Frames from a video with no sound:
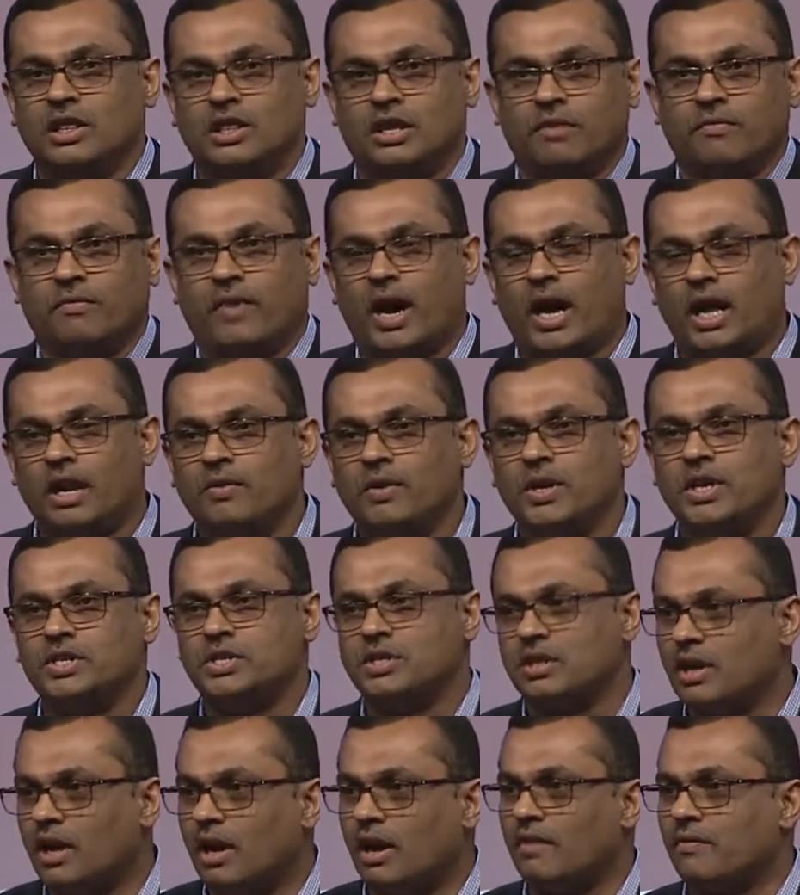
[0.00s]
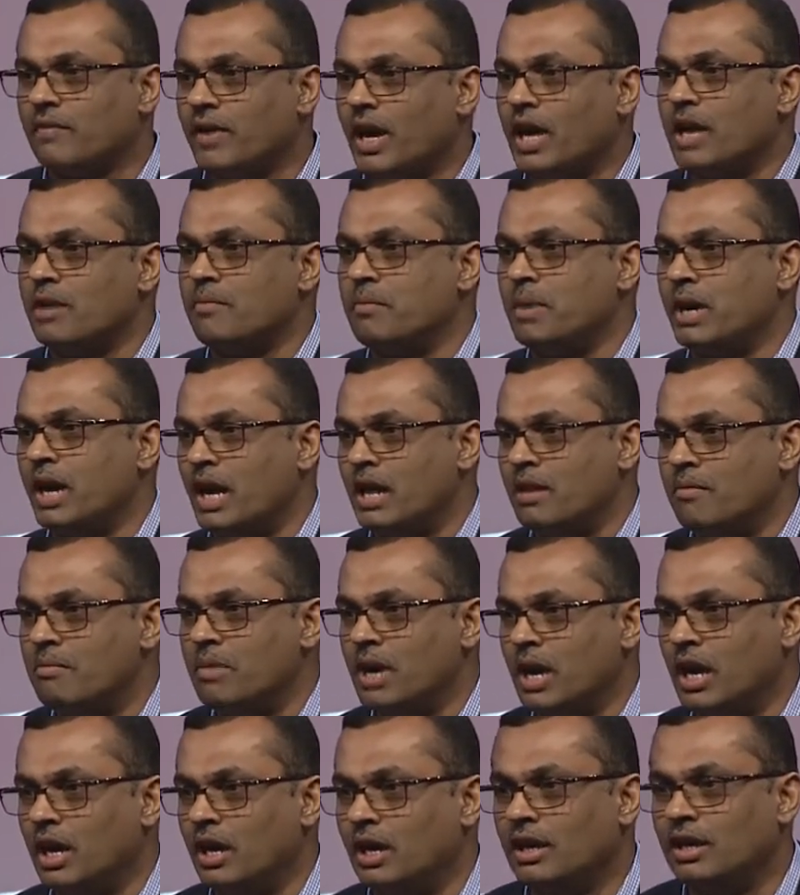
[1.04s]
the valuation of
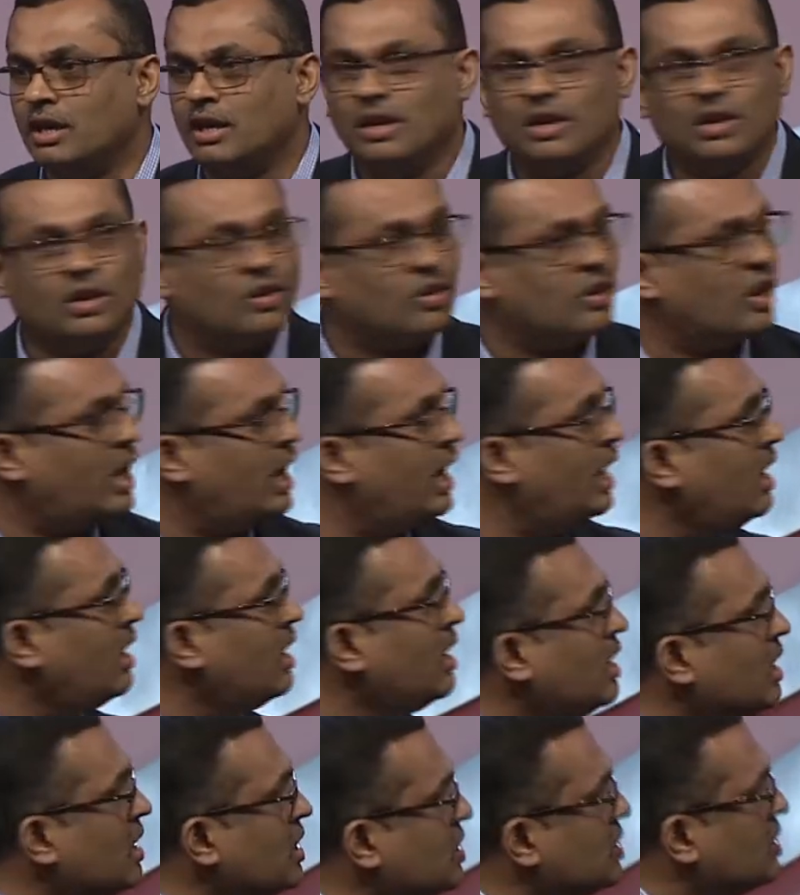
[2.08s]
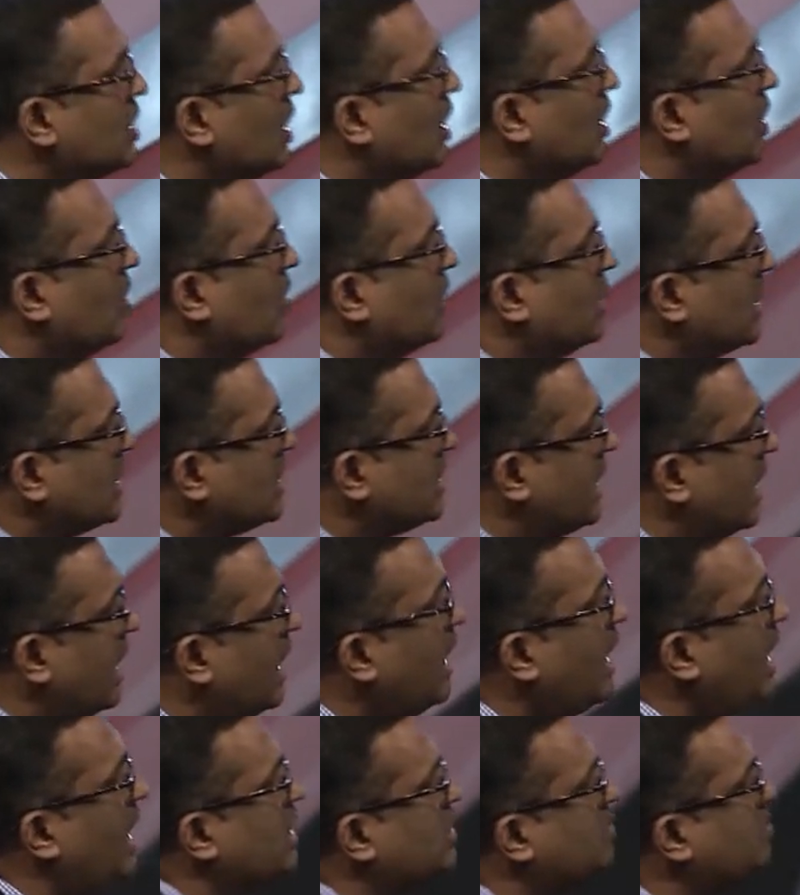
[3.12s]
Airbnb, right? So the
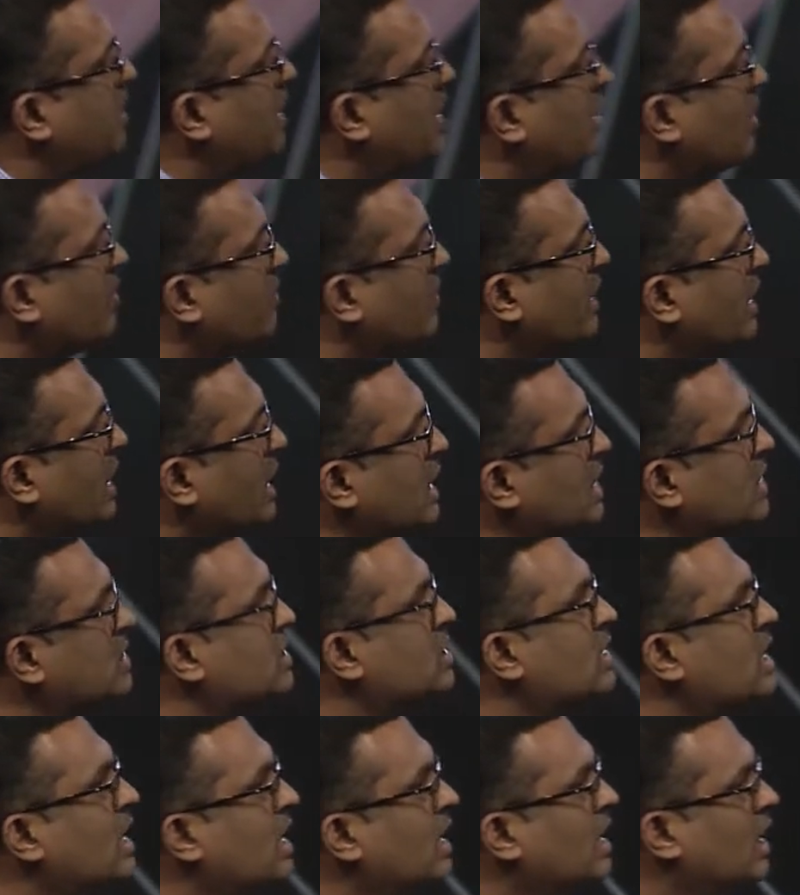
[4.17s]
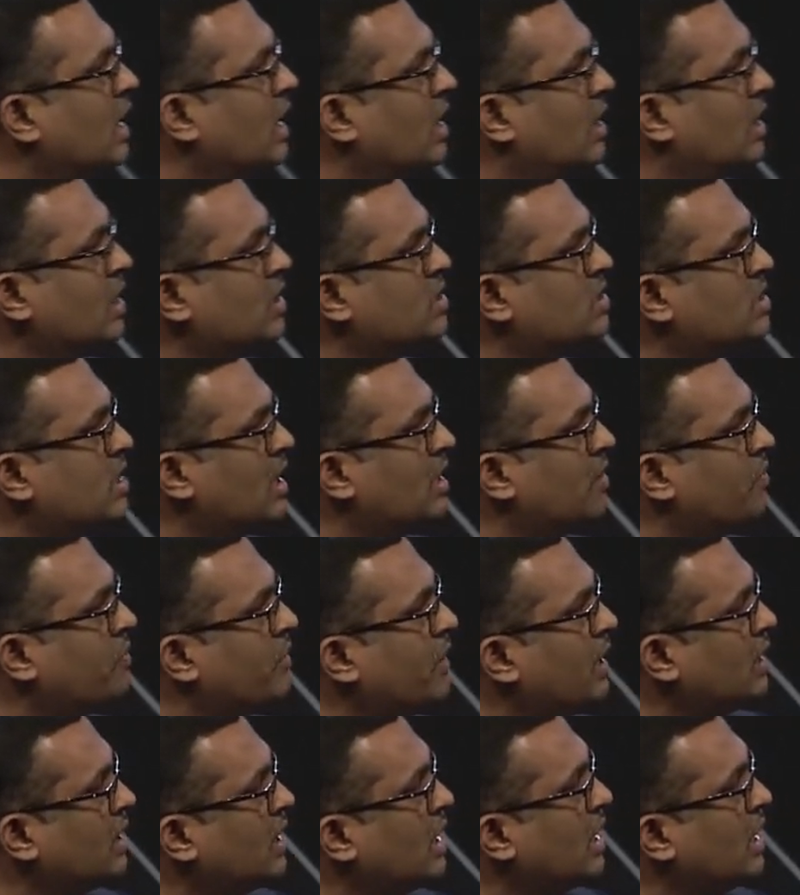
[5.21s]
second aspect of it is the digital
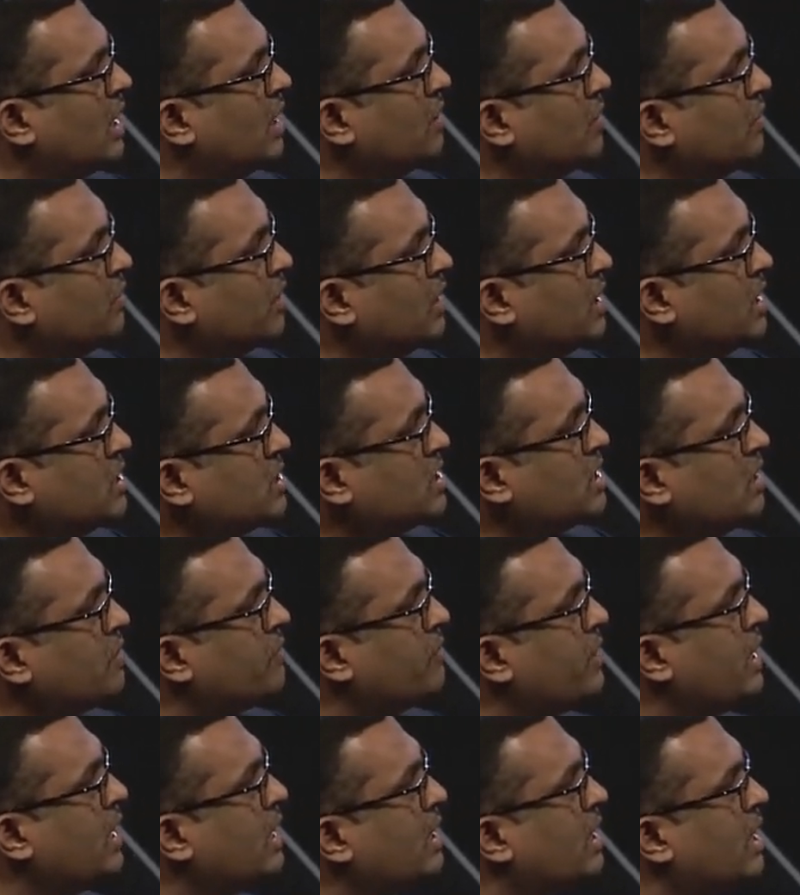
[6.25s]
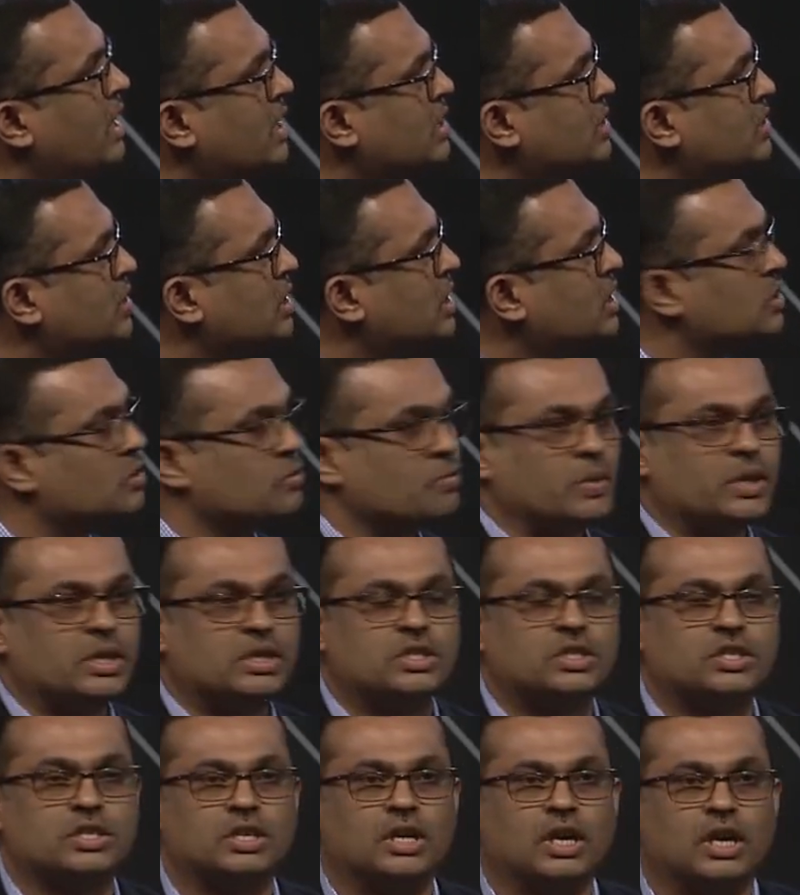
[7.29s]
fiat currencies,
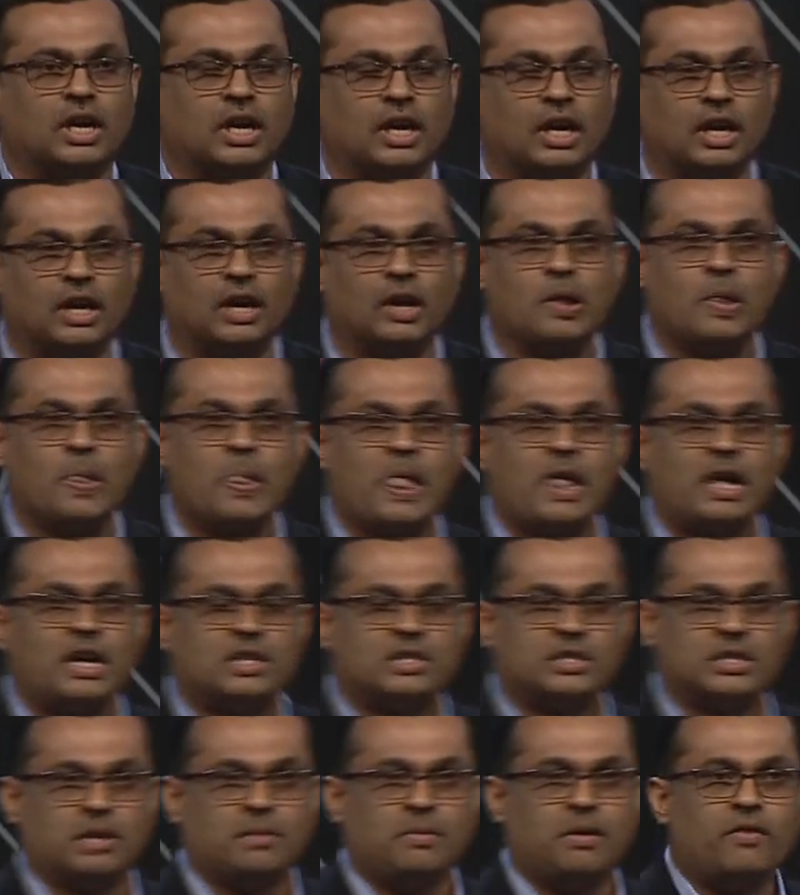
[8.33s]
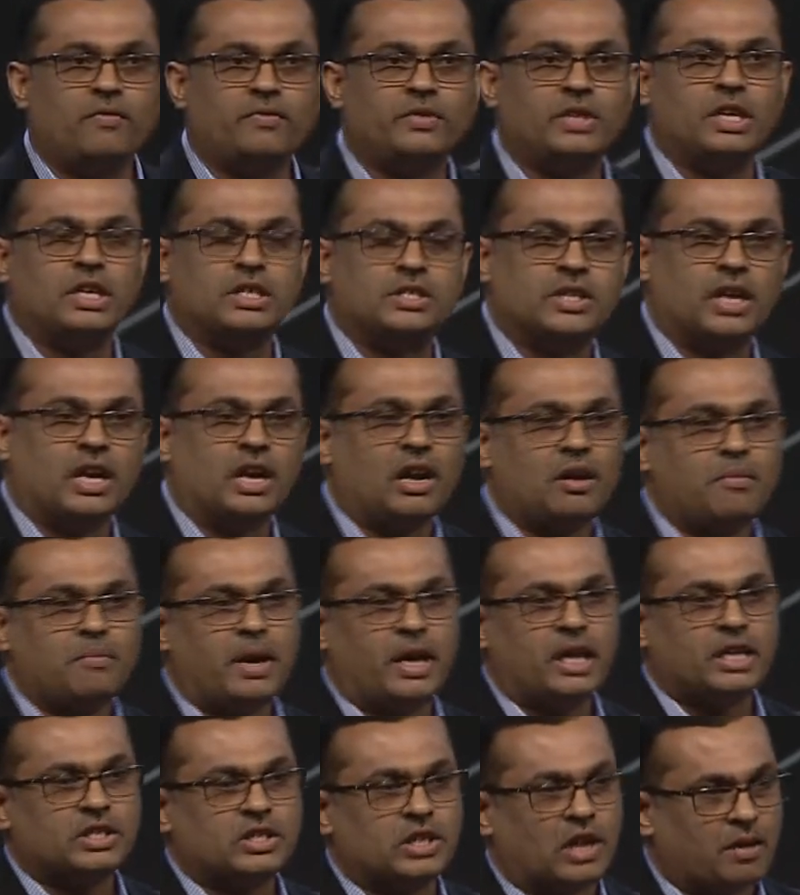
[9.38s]
which some of the central
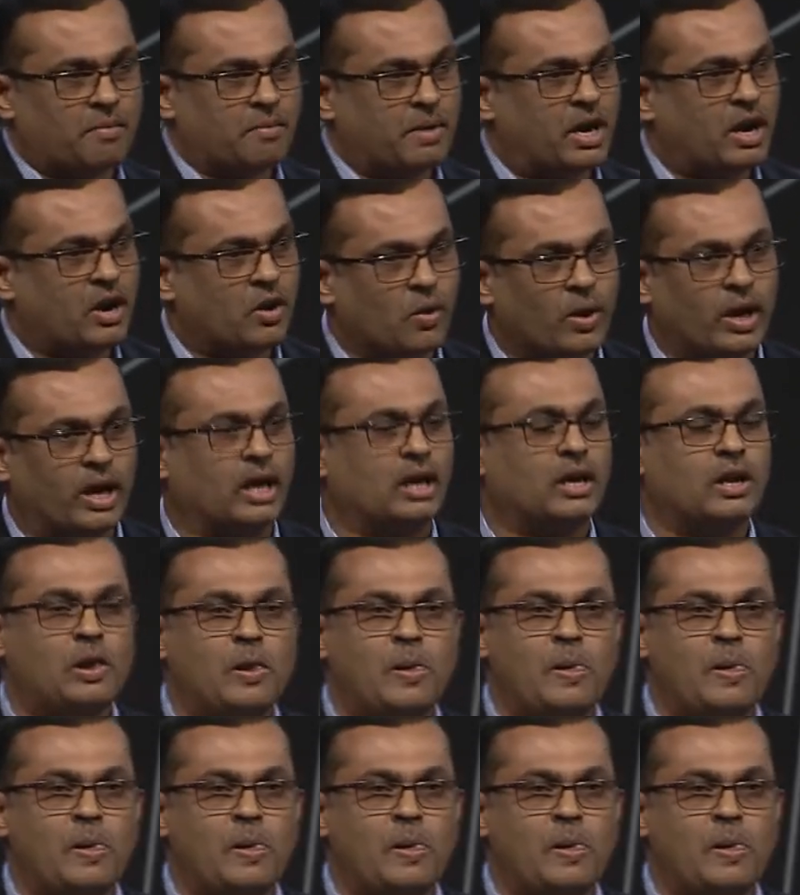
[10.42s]
banks have been doing.